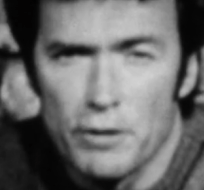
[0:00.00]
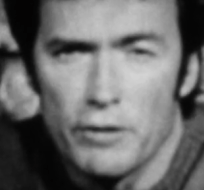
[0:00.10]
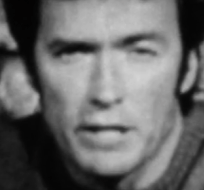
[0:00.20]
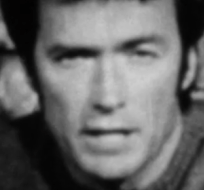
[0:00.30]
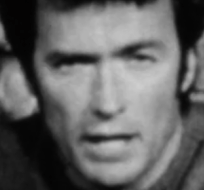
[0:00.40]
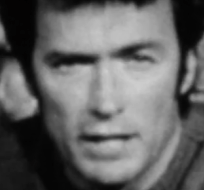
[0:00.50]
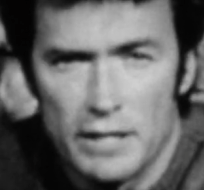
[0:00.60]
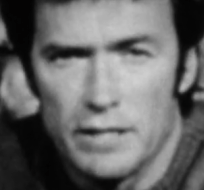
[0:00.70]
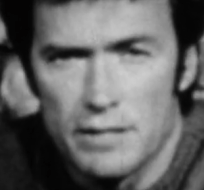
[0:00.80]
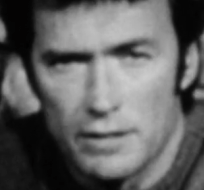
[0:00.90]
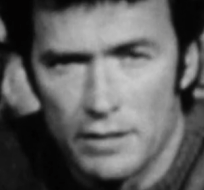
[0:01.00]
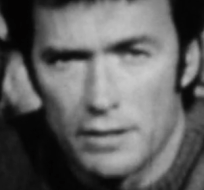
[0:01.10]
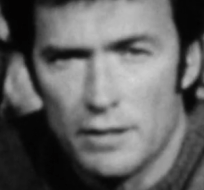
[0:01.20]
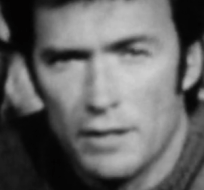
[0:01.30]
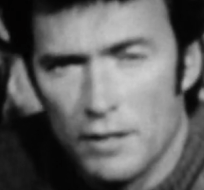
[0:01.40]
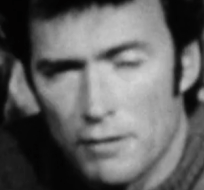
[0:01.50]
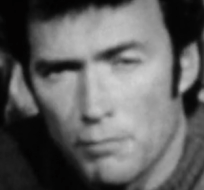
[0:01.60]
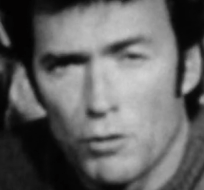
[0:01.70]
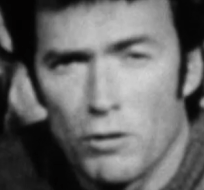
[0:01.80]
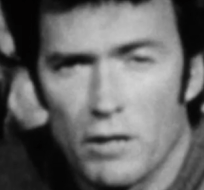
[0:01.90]
The Cagneys and the
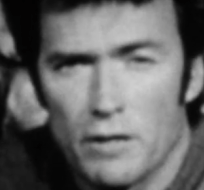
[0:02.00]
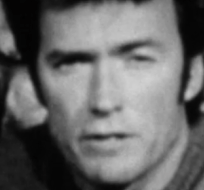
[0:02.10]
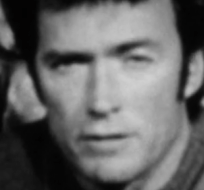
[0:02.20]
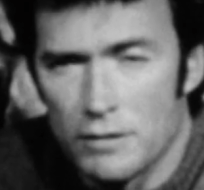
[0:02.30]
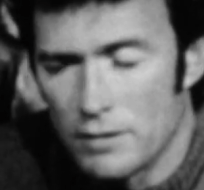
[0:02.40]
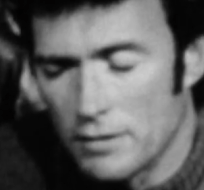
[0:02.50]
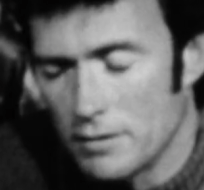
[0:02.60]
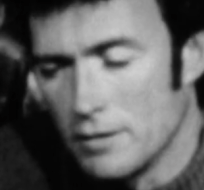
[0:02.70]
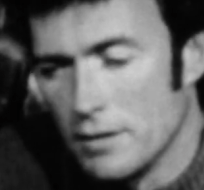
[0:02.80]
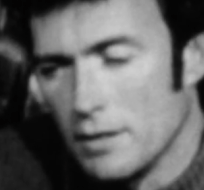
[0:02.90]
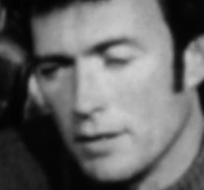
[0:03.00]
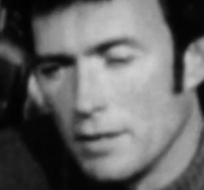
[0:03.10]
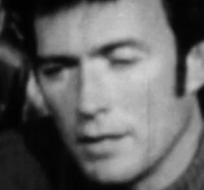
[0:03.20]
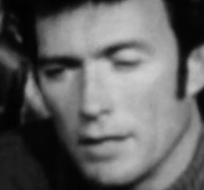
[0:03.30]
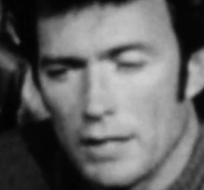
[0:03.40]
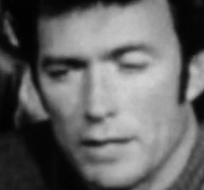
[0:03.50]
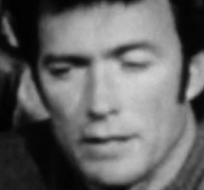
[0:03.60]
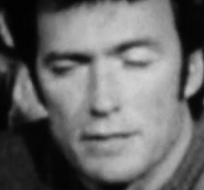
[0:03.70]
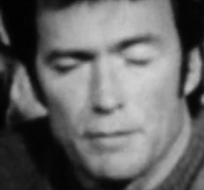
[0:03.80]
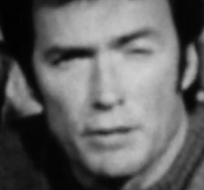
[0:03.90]
Bogarts and
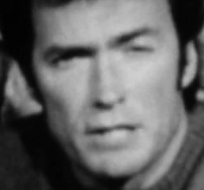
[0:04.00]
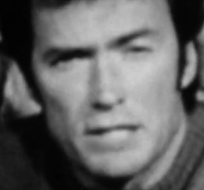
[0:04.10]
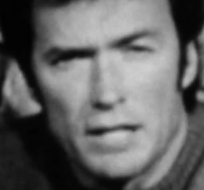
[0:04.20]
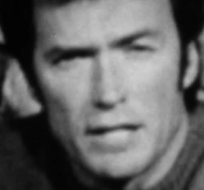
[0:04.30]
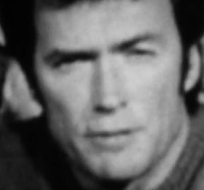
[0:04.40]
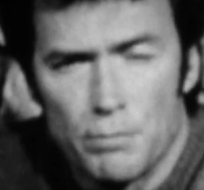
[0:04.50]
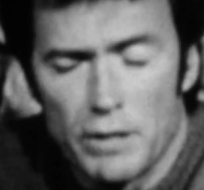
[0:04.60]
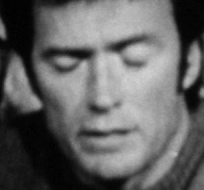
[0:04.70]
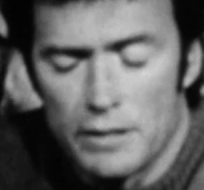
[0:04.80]
some of these guys. But